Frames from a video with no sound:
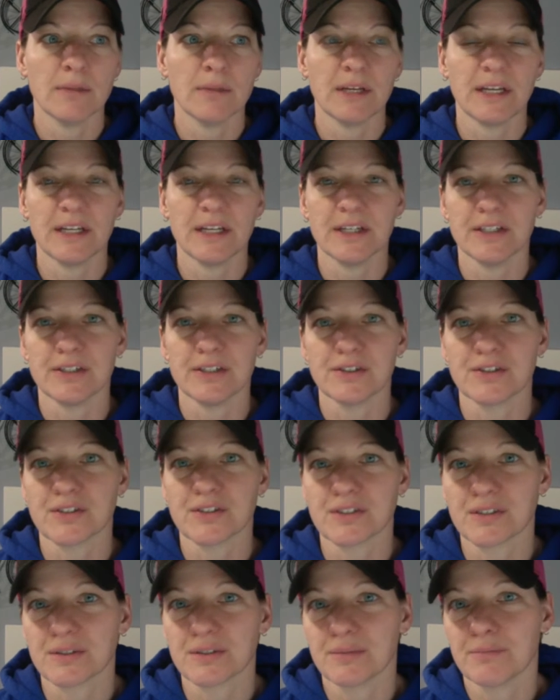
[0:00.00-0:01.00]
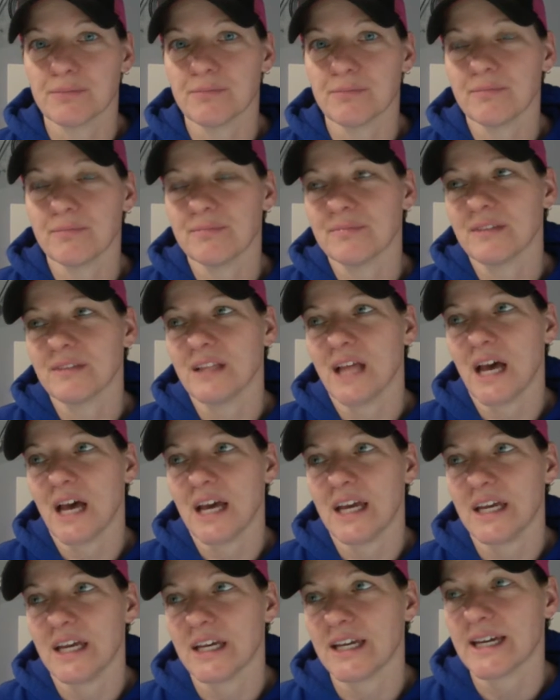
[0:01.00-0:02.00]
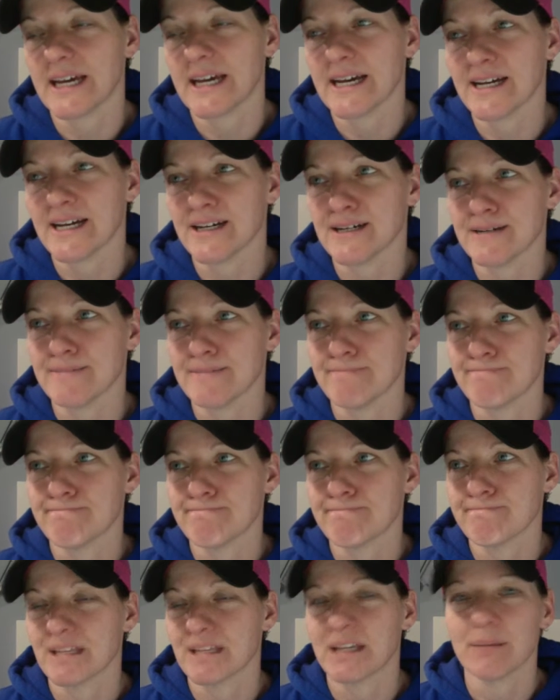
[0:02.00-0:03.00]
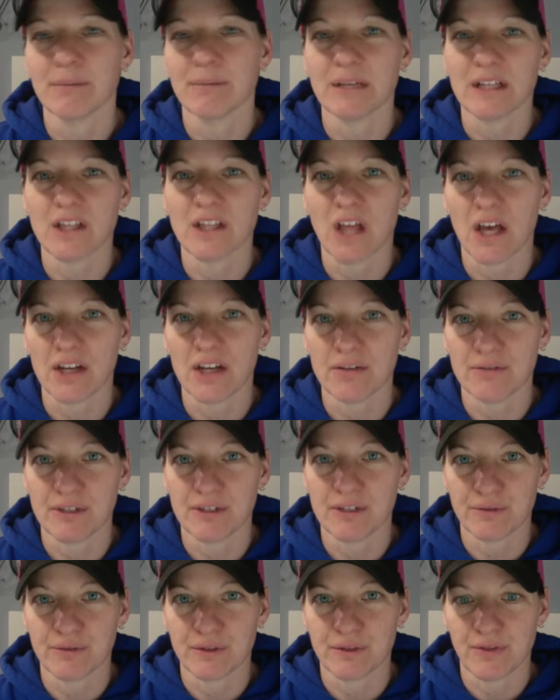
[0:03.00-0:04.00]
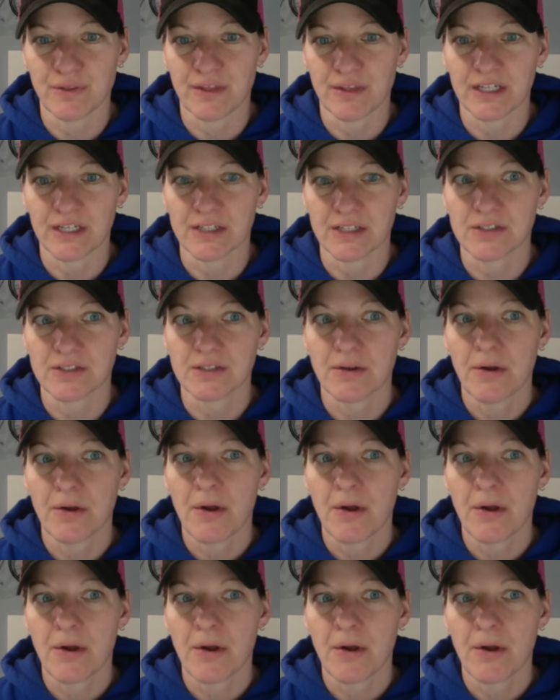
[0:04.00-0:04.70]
is like, can be a lot of different things.